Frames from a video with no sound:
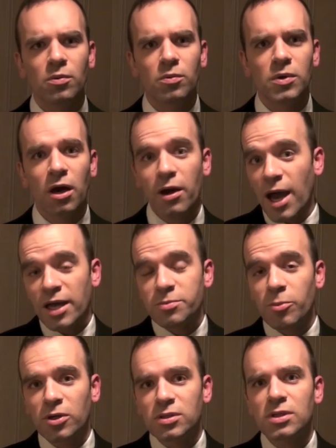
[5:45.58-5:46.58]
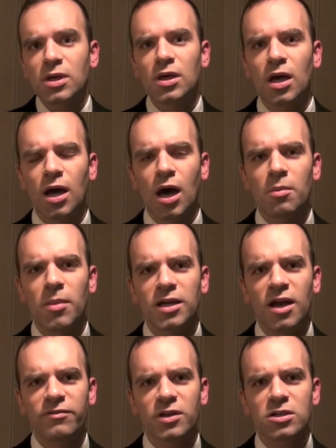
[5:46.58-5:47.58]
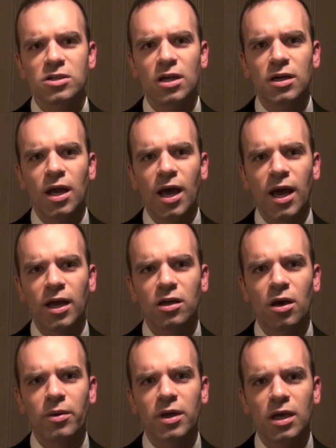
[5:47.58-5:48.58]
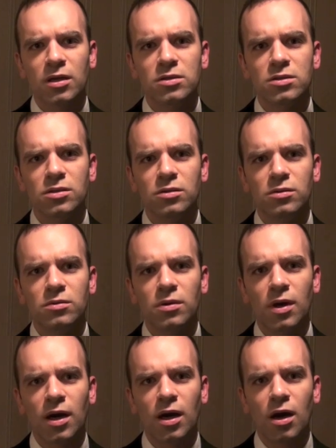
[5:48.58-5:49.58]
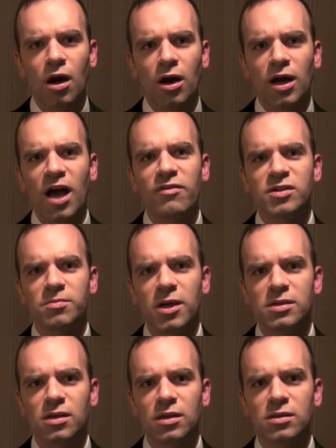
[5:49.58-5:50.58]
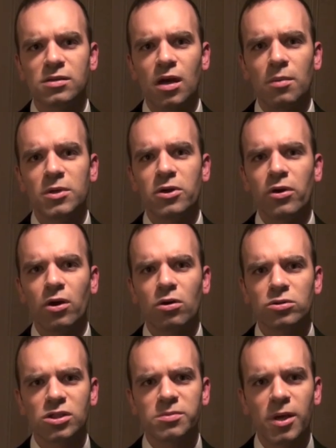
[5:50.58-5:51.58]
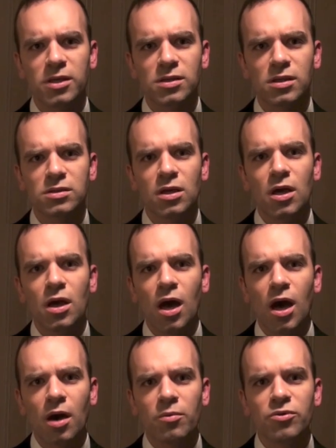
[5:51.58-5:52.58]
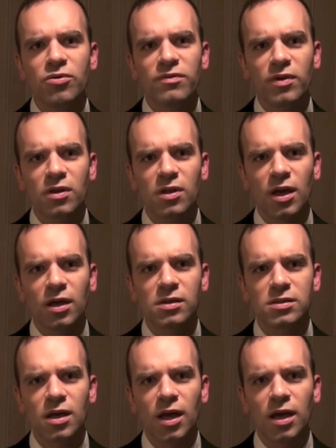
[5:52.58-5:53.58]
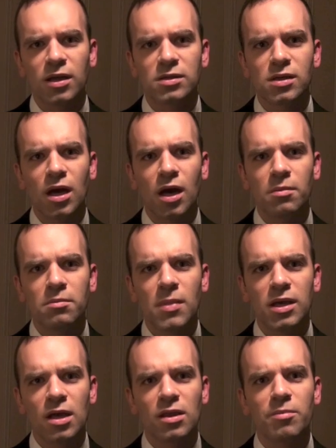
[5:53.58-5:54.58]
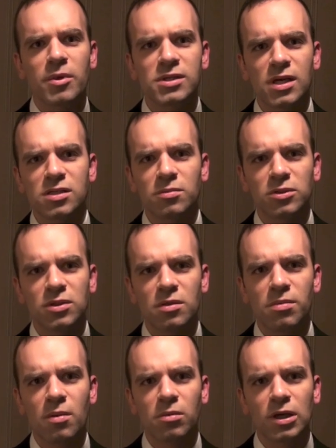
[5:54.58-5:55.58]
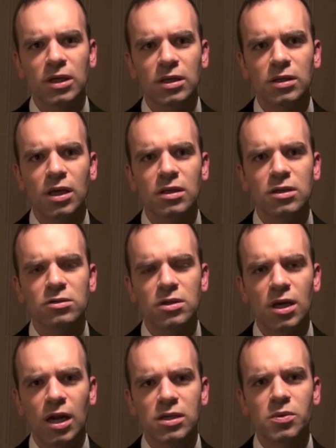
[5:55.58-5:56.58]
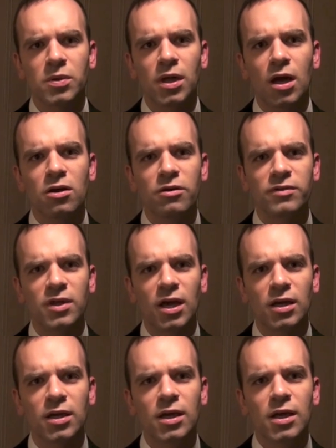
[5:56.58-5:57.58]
We are experts, by definition, at going into archival spaces, material culture spaces, retrieving things and making them accessible to the public, and the Internet has a real hunger for that.